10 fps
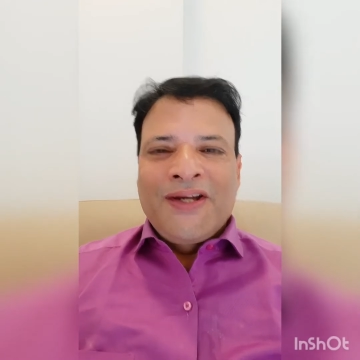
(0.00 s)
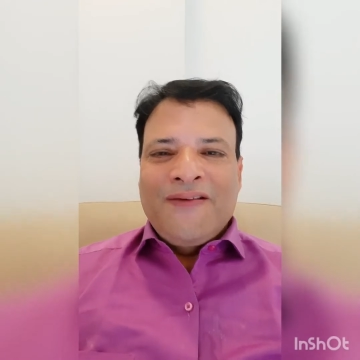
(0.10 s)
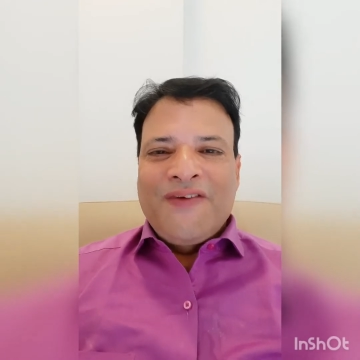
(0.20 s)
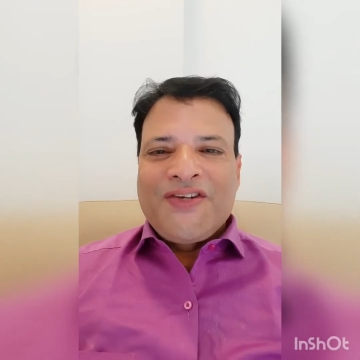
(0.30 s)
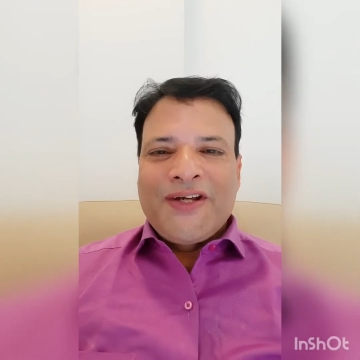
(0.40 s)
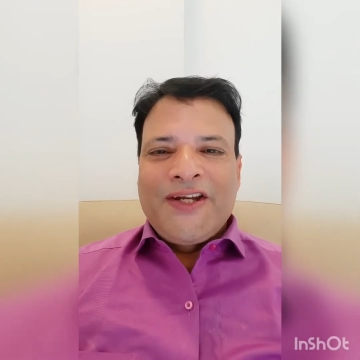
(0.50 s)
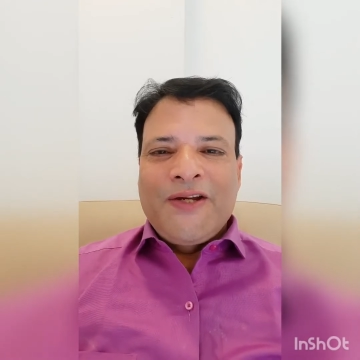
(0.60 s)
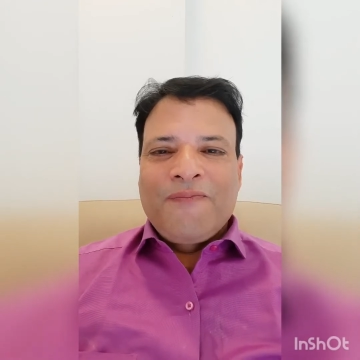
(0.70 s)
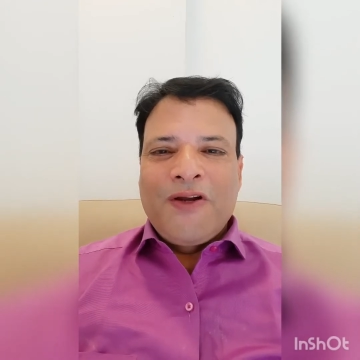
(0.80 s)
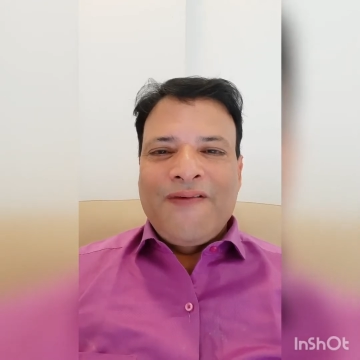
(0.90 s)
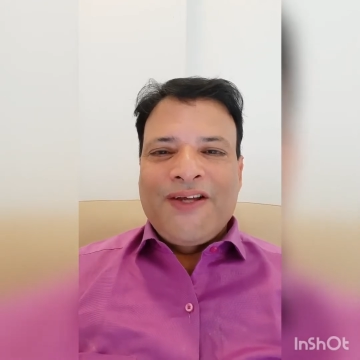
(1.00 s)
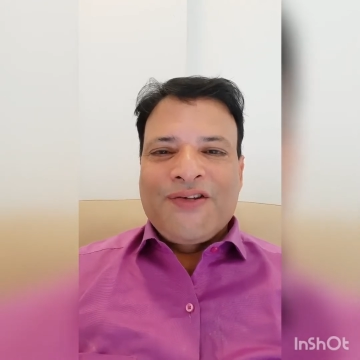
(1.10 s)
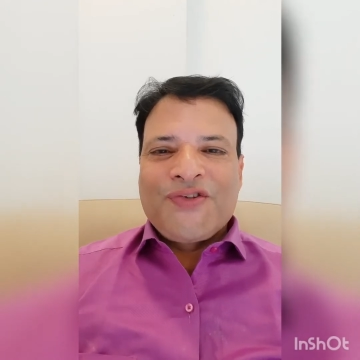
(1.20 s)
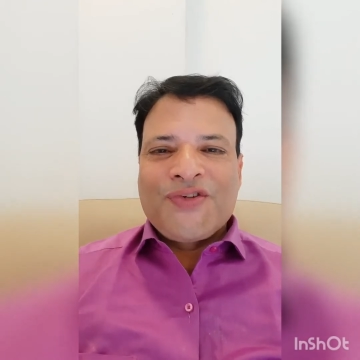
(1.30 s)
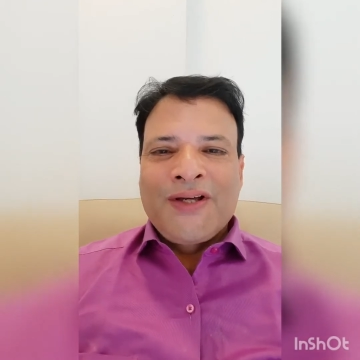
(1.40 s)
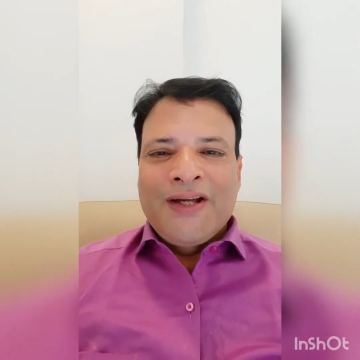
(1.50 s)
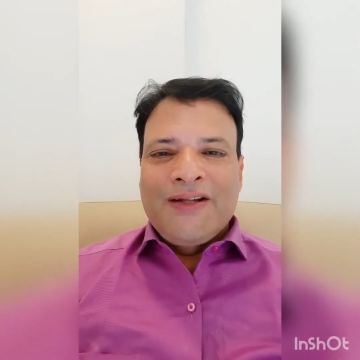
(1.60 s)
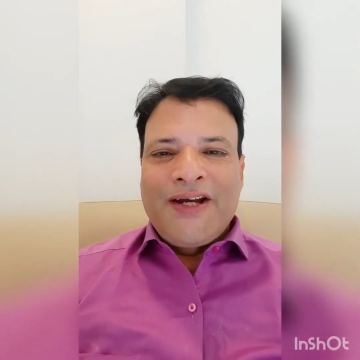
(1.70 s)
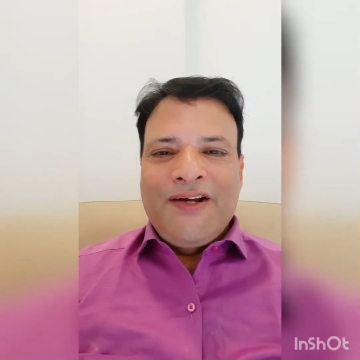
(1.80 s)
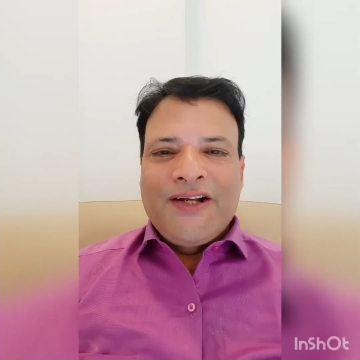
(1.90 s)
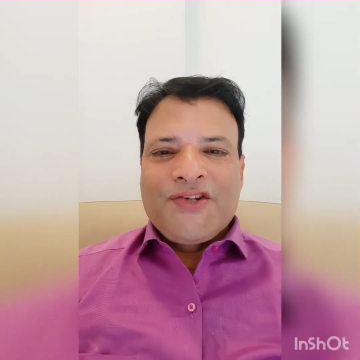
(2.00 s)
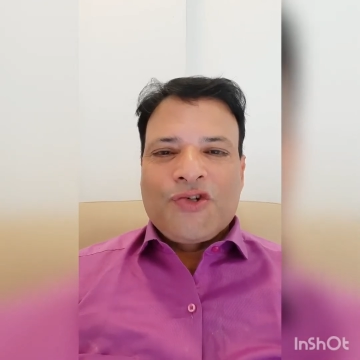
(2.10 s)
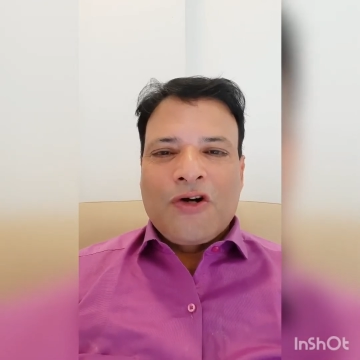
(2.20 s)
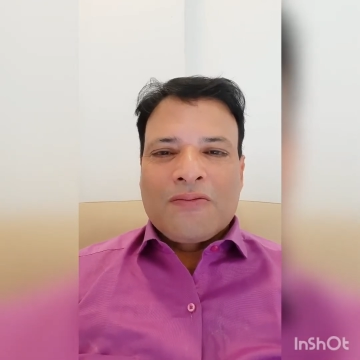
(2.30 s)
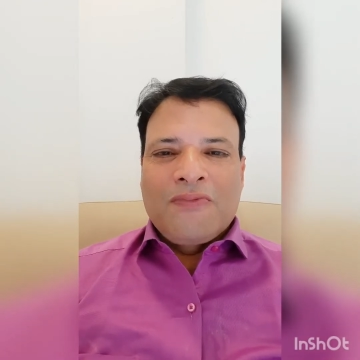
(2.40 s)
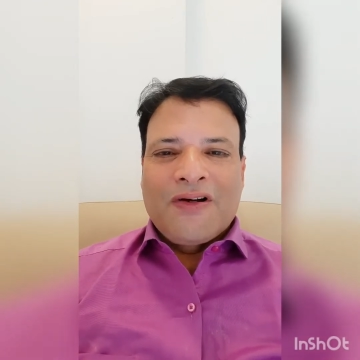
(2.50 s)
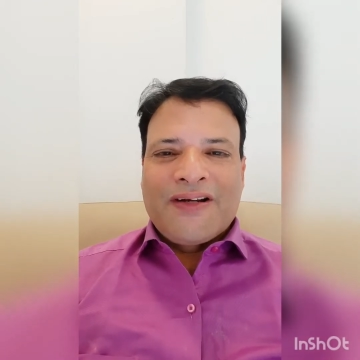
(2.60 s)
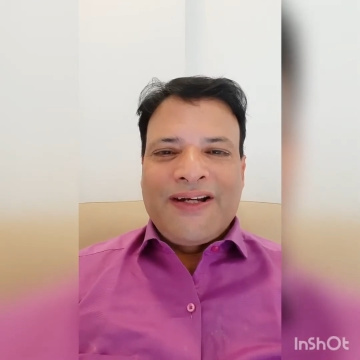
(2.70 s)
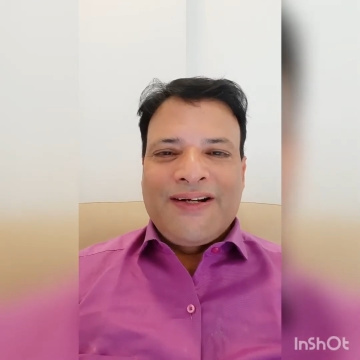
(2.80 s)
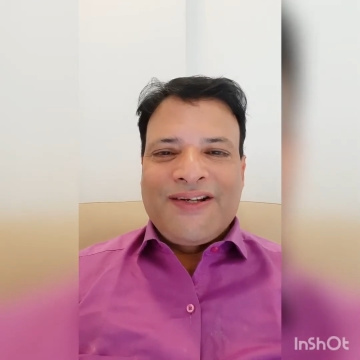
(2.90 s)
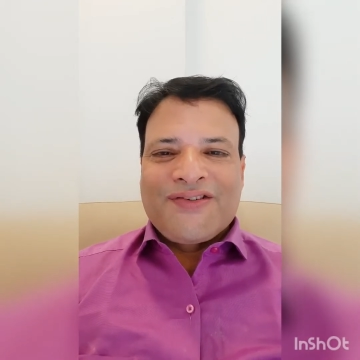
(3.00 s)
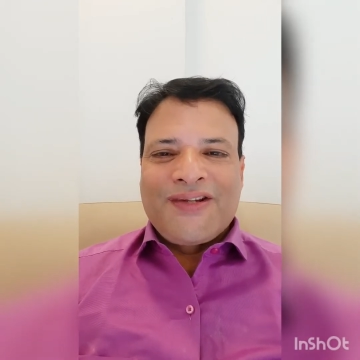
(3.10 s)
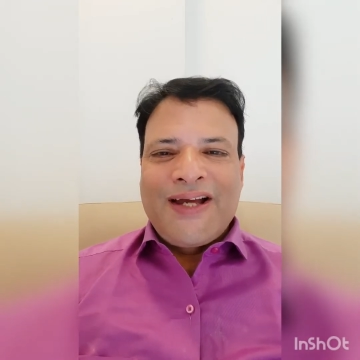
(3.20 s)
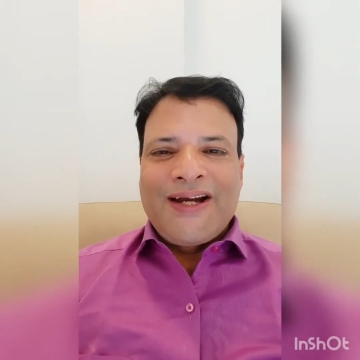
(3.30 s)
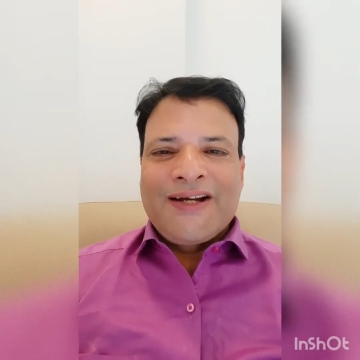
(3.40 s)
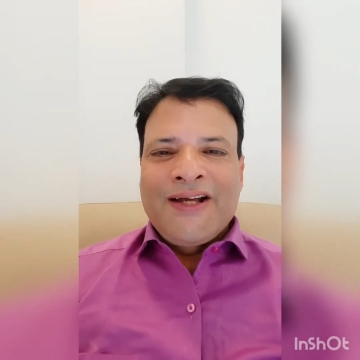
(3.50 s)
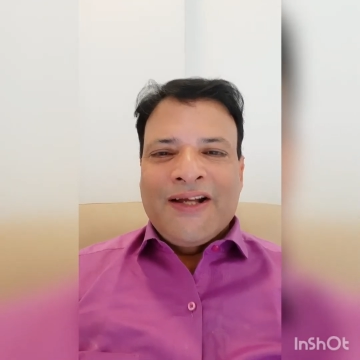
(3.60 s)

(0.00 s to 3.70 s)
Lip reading: which can influence the Indian stock market is that